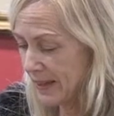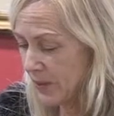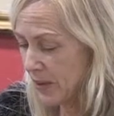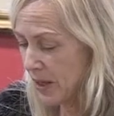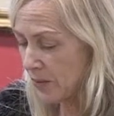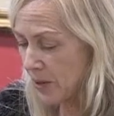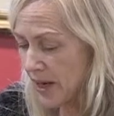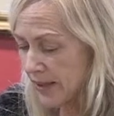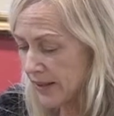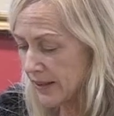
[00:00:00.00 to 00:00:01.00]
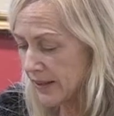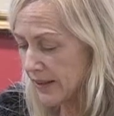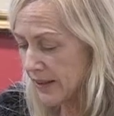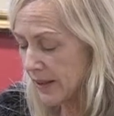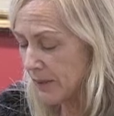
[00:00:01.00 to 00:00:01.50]
now, when I write
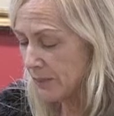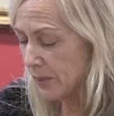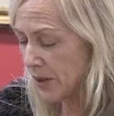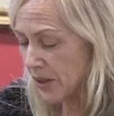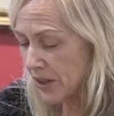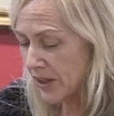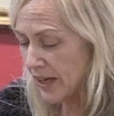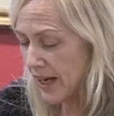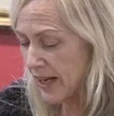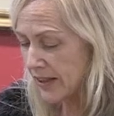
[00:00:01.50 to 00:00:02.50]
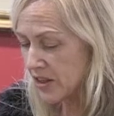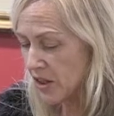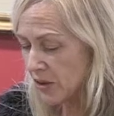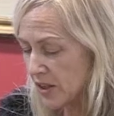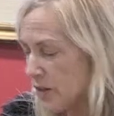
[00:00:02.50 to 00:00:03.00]
a book, I
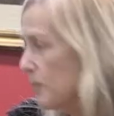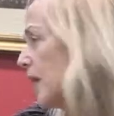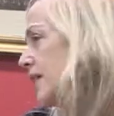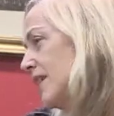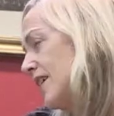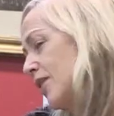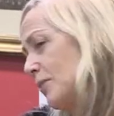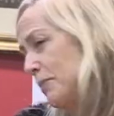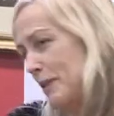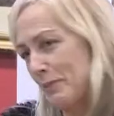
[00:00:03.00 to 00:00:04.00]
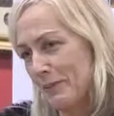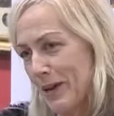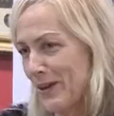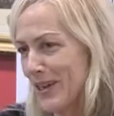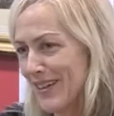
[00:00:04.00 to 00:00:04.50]
don't expect to hear a peep
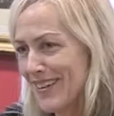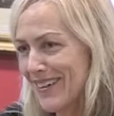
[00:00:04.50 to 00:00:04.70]
about it.